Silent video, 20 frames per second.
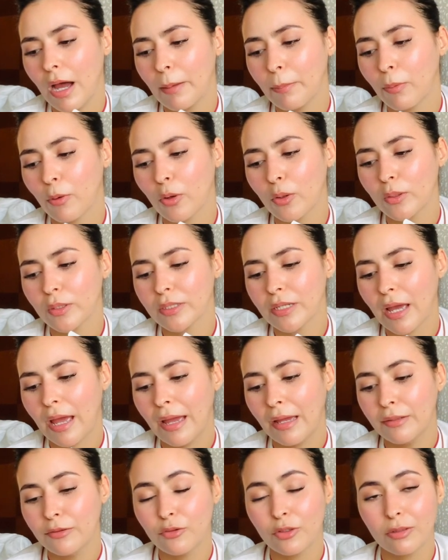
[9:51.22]
borrowed a
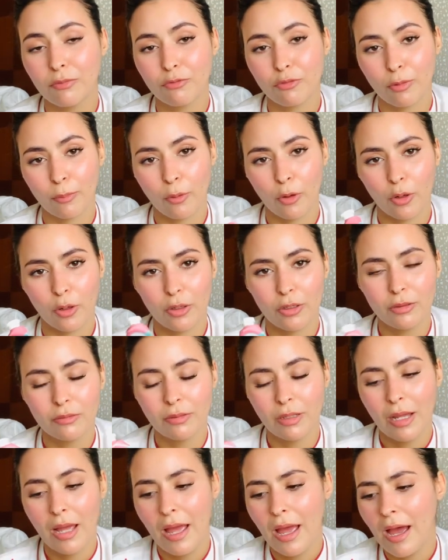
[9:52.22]
hand cream from her
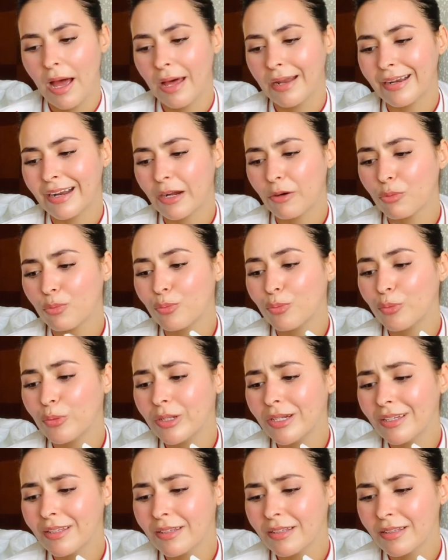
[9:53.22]
and I
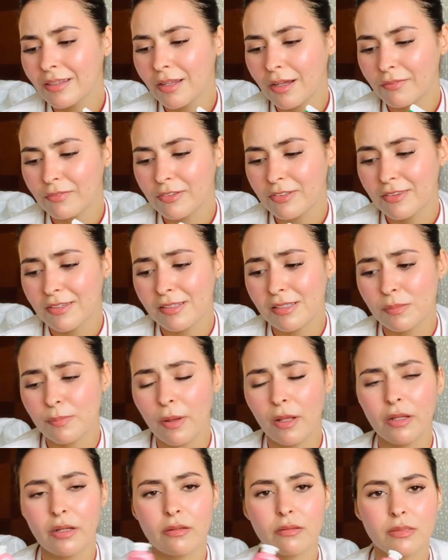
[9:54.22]
really loved the
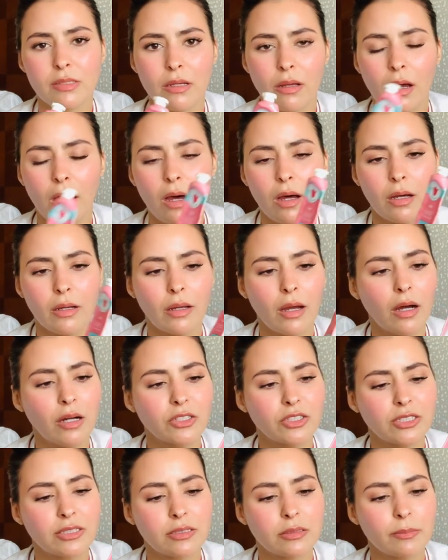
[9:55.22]
smell, and I was like, oh
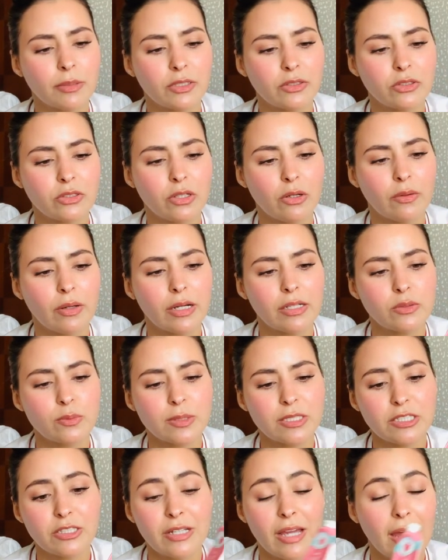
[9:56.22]
gosh, it smells so nice.
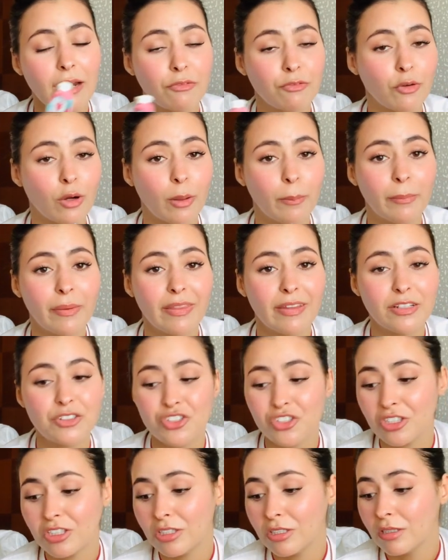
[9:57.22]
Where did you get it from? And then
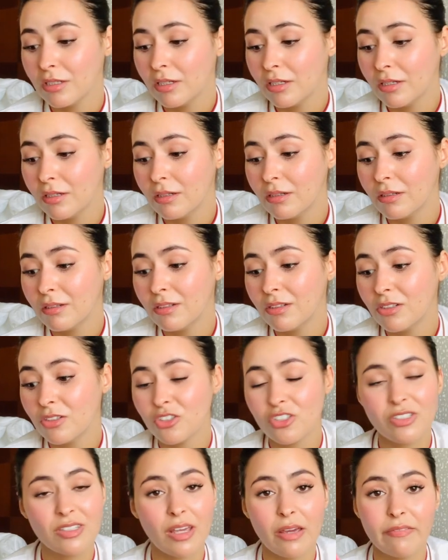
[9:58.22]
she
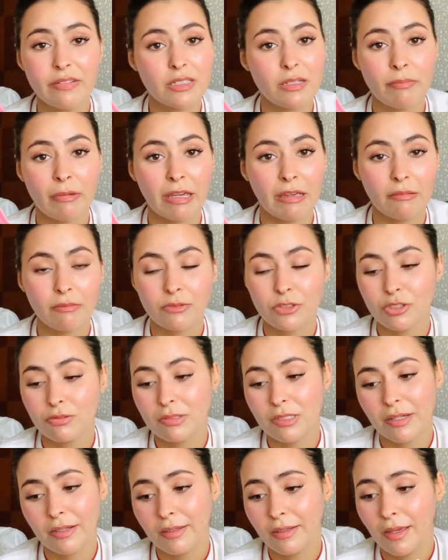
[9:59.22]
just gave it to me. She
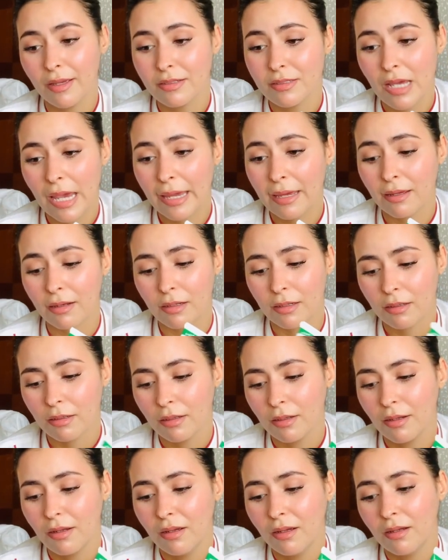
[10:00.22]
was like, yeah, take it.
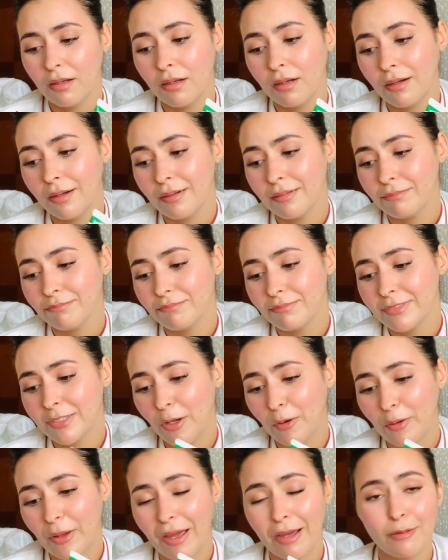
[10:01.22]

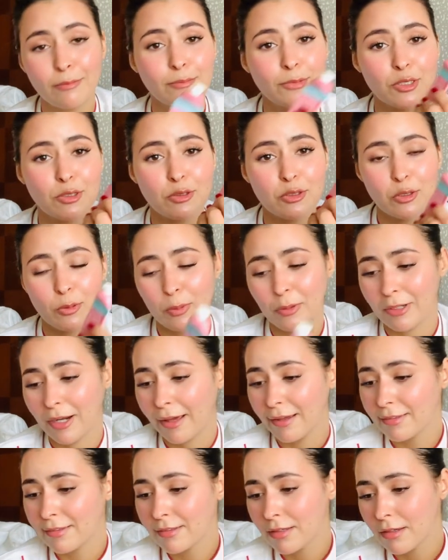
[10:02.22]
So yeah, she was super
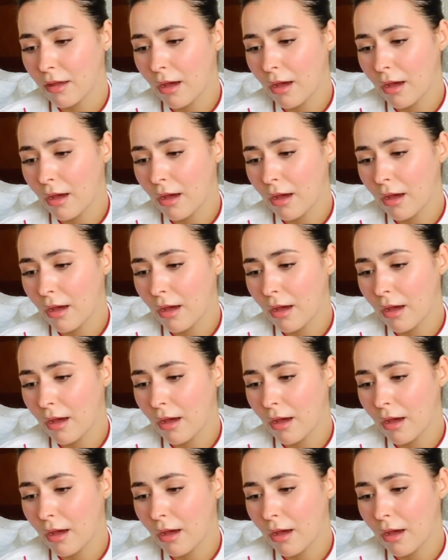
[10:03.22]
nice.